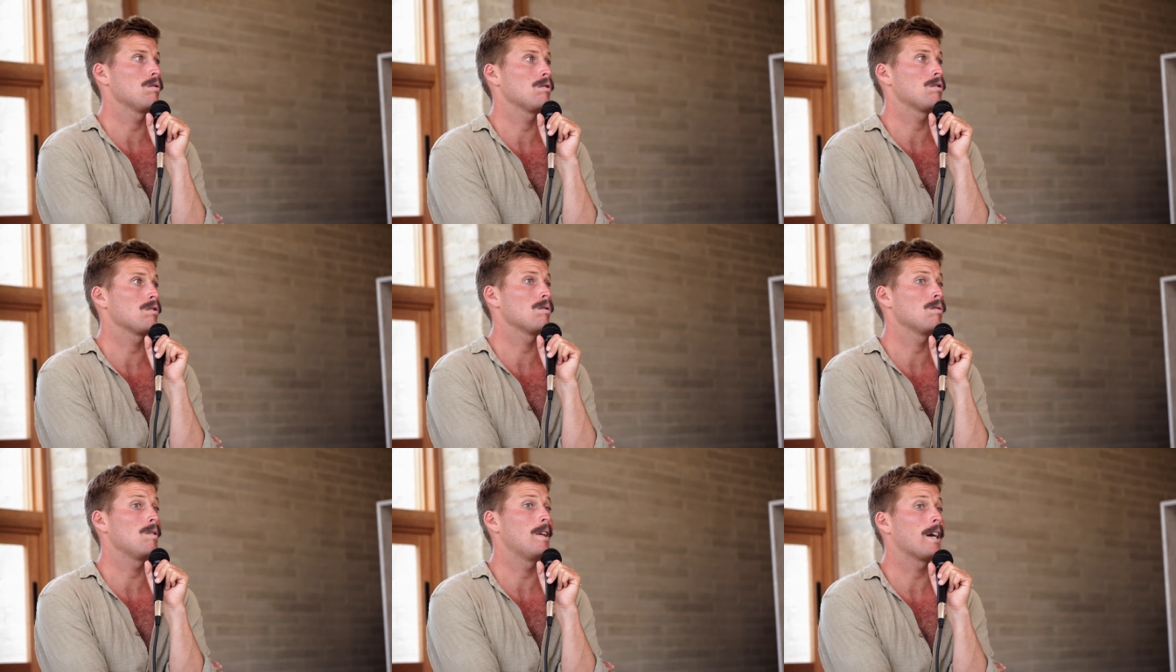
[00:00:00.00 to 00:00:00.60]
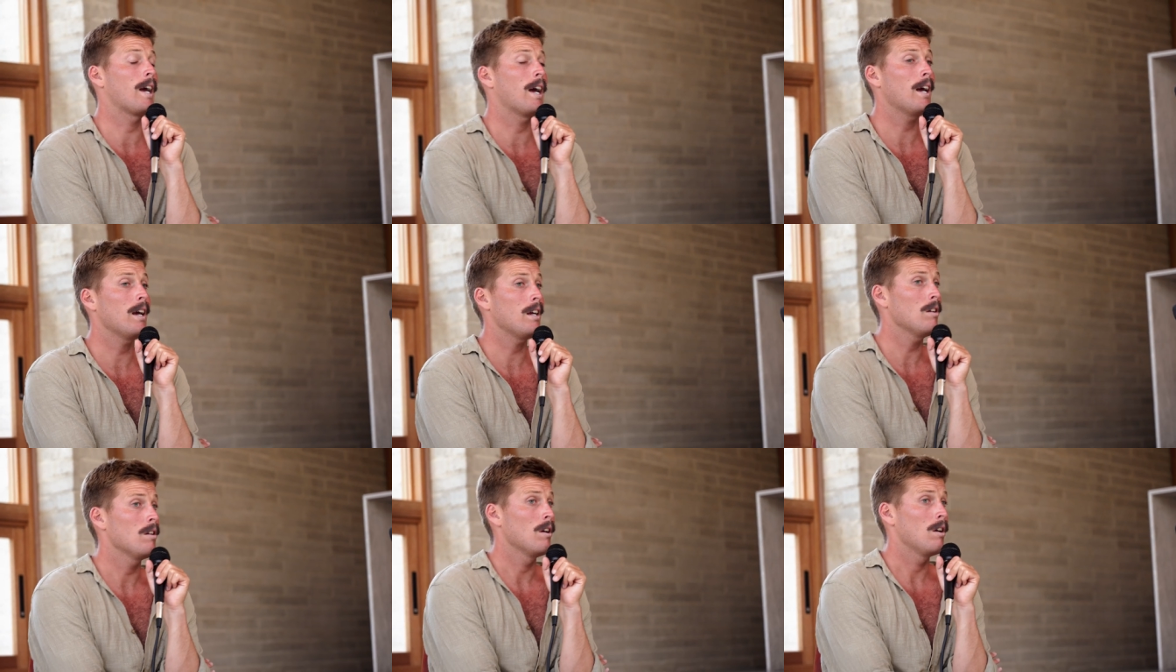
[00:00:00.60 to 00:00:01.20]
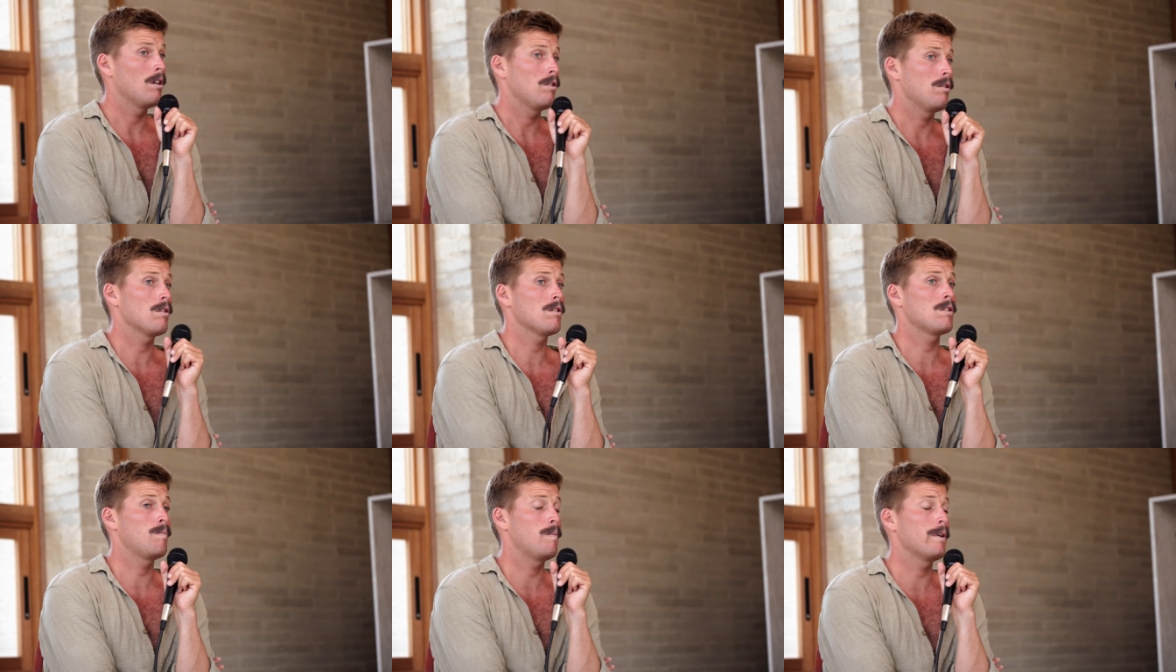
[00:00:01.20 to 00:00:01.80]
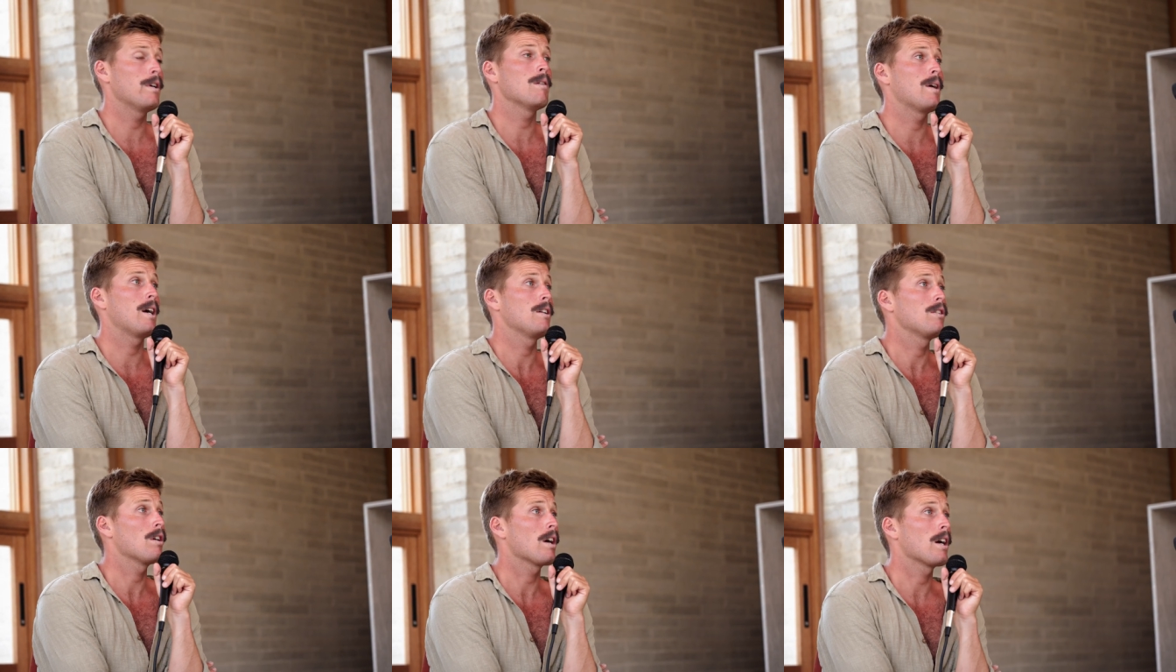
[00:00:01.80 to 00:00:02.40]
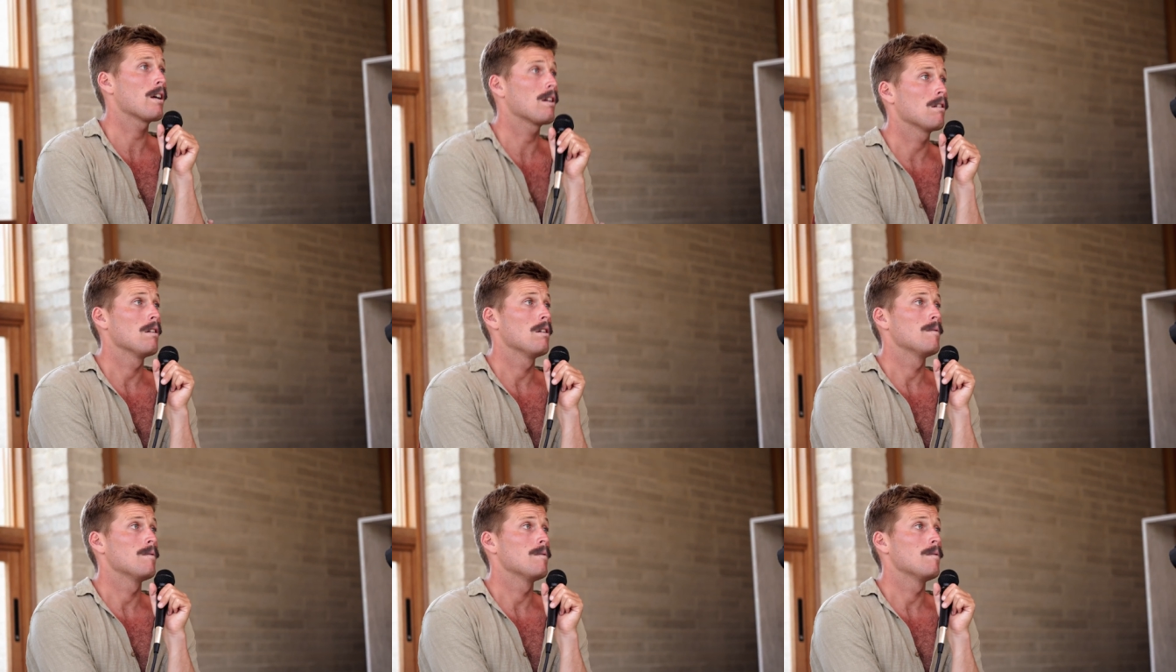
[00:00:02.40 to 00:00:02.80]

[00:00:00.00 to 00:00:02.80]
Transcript: in hmm. school. Like, hey, your spirit might die.